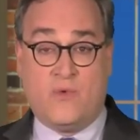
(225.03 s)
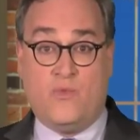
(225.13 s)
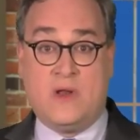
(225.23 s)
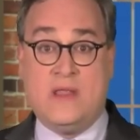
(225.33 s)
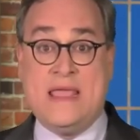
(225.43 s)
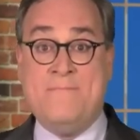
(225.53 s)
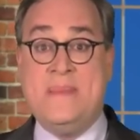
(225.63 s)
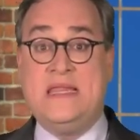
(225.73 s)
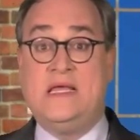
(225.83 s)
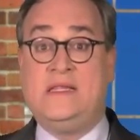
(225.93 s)
would
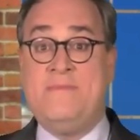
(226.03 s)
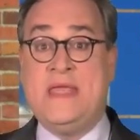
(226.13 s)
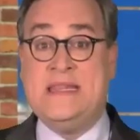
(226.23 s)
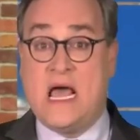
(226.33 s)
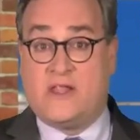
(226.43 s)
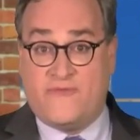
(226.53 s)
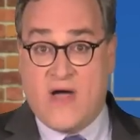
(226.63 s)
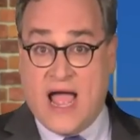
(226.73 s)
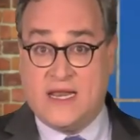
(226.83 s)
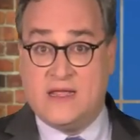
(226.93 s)
immediately be
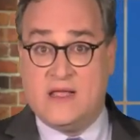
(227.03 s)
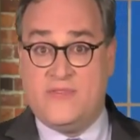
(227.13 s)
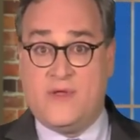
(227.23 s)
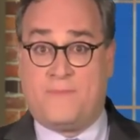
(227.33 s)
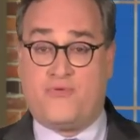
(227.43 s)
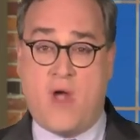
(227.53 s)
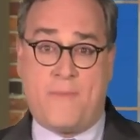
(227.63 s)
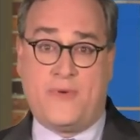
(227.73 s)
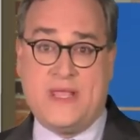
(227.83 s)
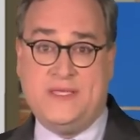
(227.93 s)
nullified their
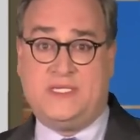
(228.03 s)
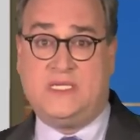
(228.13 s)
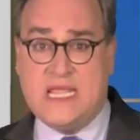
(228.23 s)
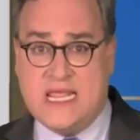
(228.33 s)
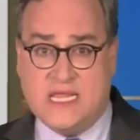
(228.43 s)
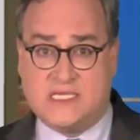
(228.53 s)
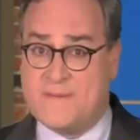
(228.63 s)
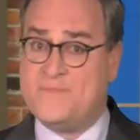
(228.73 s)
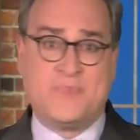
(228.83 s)
property seized.